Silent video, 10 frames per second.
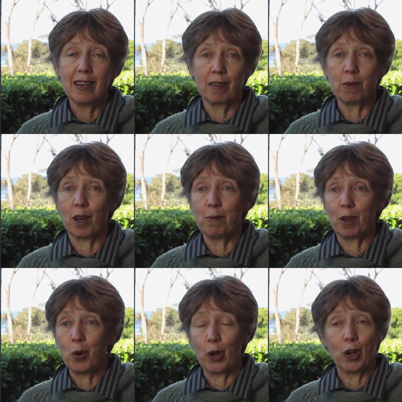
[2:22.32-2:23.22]

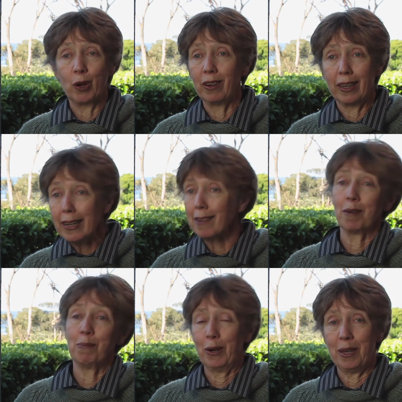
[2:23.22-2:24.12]
Sometimes I want to go and hit
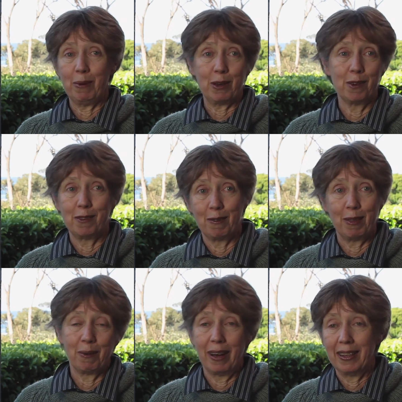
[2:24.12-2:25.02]
somebody because
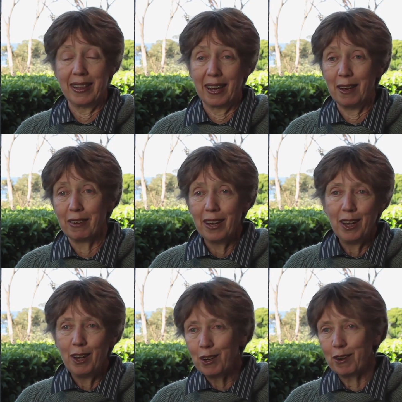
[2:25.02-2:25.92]
of the way that they've
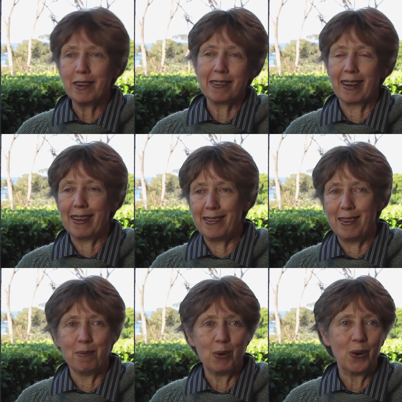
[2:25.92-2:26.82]
criticised
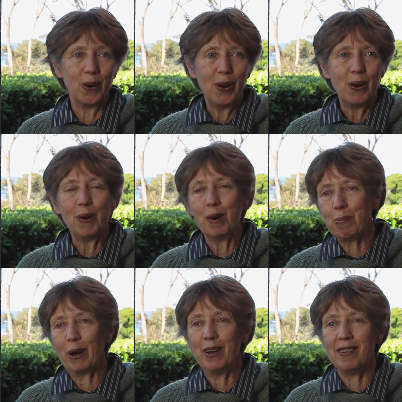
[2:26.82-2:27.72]
him or, or
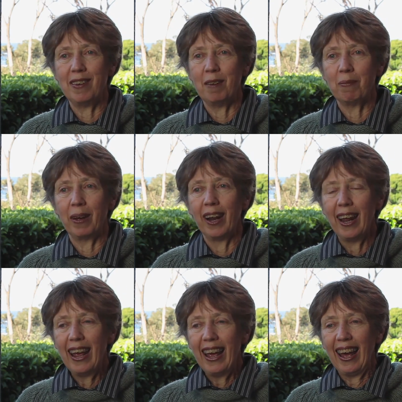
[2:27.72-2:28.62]
opposed him. But
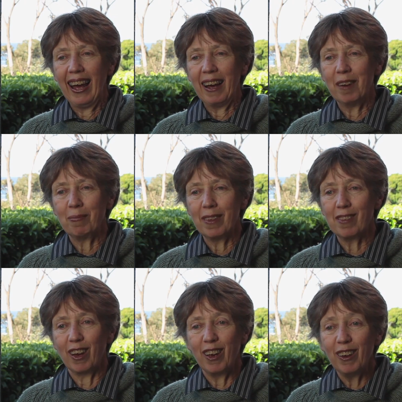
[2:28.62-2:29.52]
um,
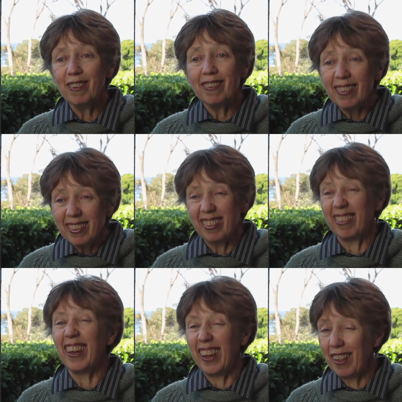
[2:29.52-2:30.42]
so
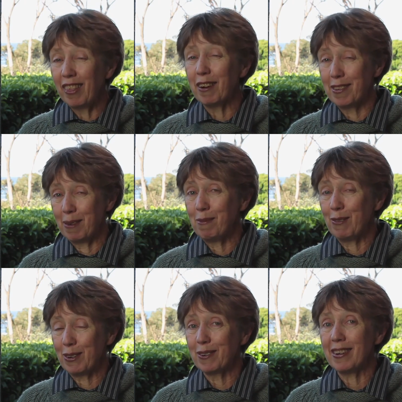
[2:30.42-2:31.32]
yeah, there are some
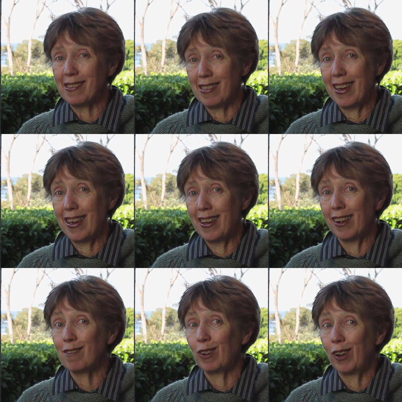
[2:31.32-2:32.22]
difficulties there
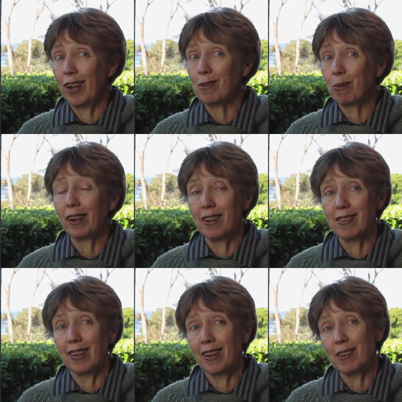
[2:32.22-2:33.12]
as, well as, well
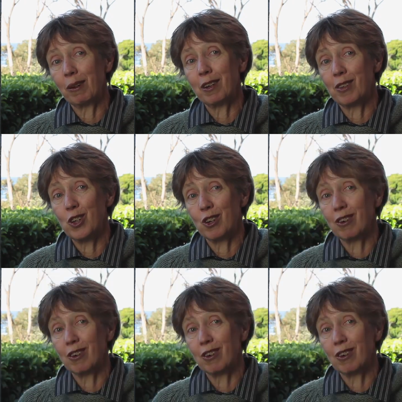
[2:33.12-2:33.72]
as the, as well as the